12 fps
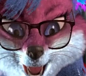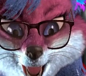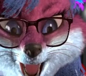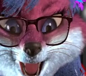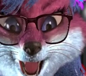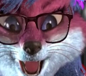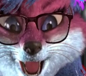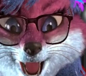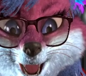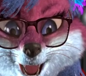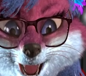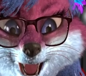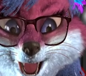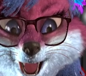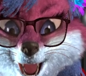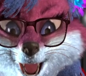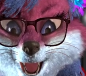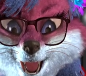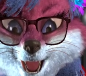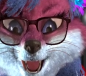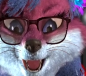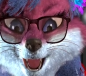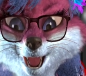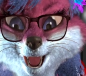I remember what the Pocky was. I had to
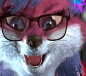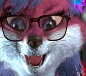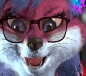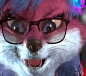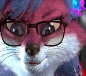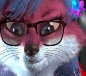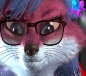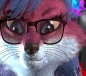look it up.